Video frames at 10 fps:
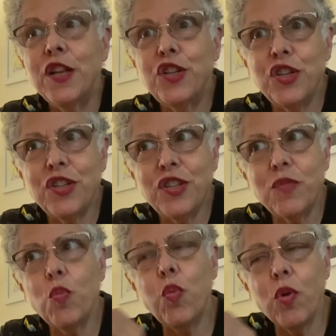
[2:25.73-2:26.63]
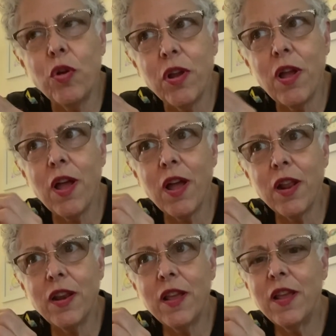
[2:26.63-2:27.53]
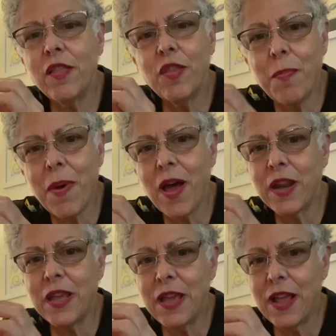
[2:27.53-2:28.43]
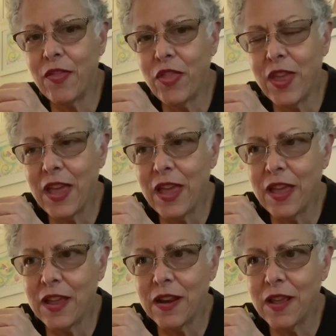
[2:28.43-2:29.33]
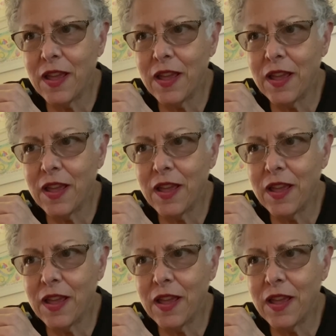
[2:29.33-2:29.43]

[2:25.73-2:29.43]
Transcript: Just work on the body and the head.